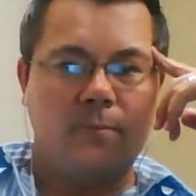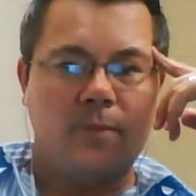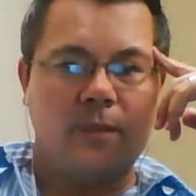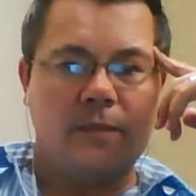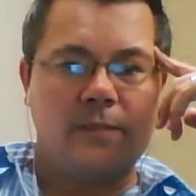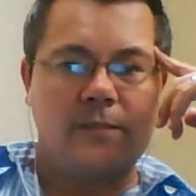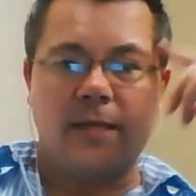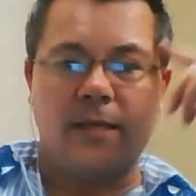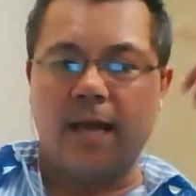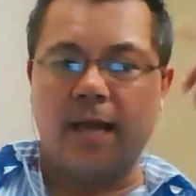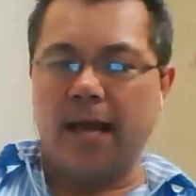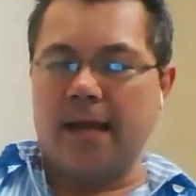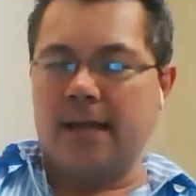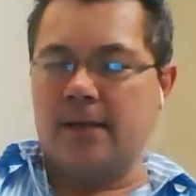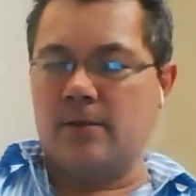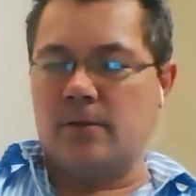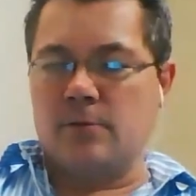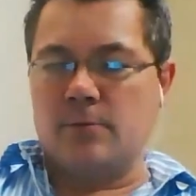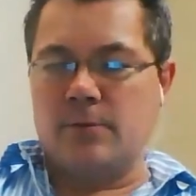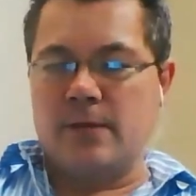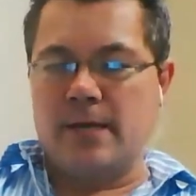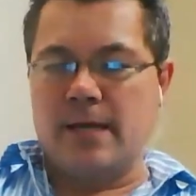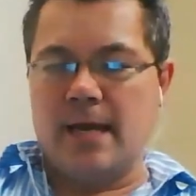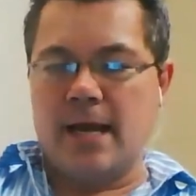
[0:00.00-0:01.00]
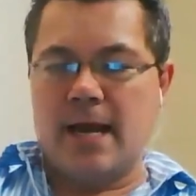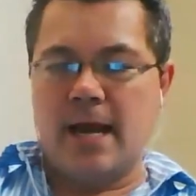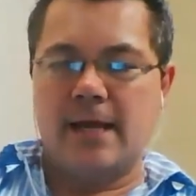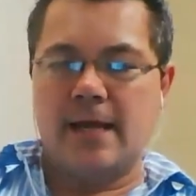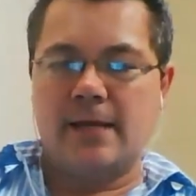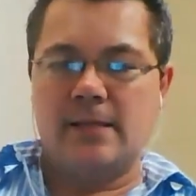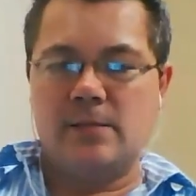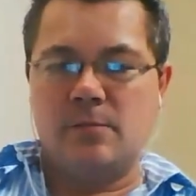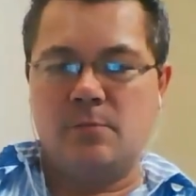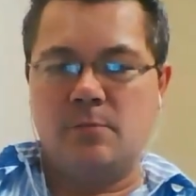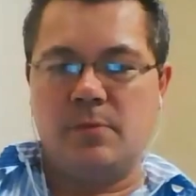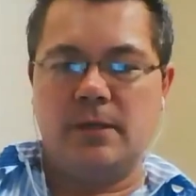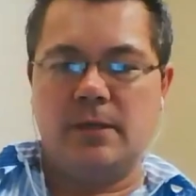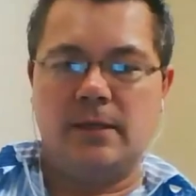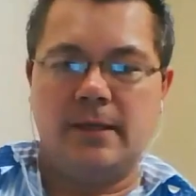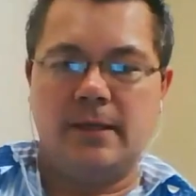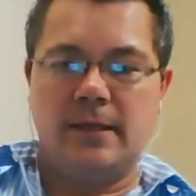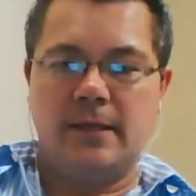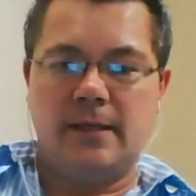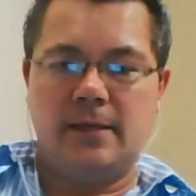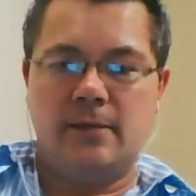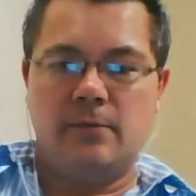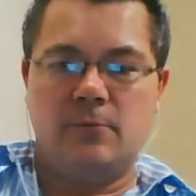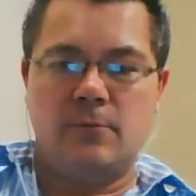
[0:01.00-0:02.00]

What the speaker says: Tonight, three guys, Billy,